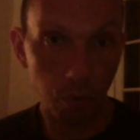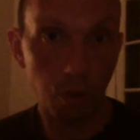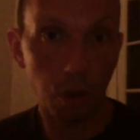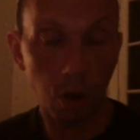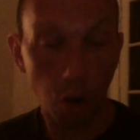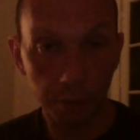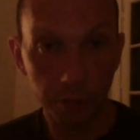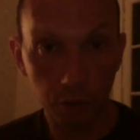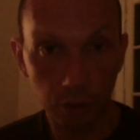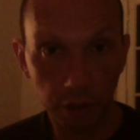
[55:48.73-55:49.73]
an
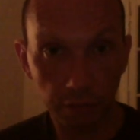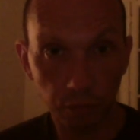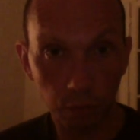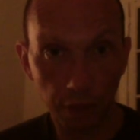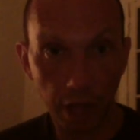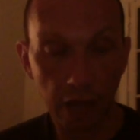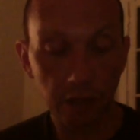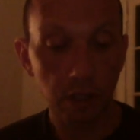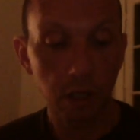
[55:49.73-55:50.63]
opportunity for that.